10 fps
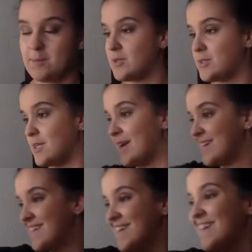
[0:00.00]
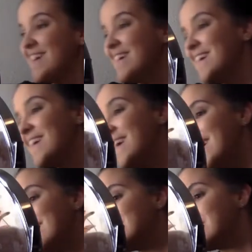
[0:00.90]
me insane.
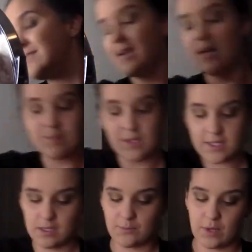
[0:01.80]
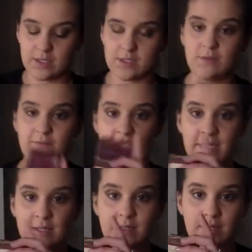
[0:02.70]
So then I'm just going to bronze the
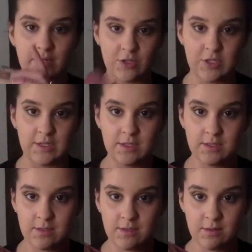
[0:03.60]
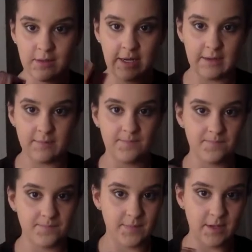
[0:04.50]
face. It's just that
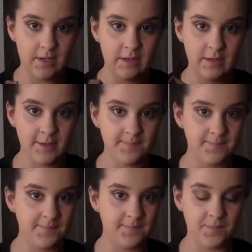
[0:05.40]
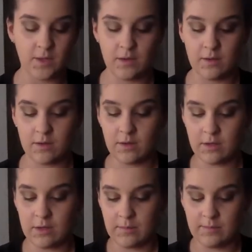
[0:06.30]
color.
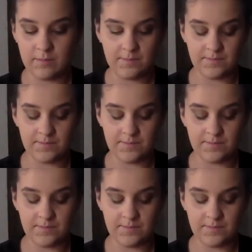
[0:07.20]
And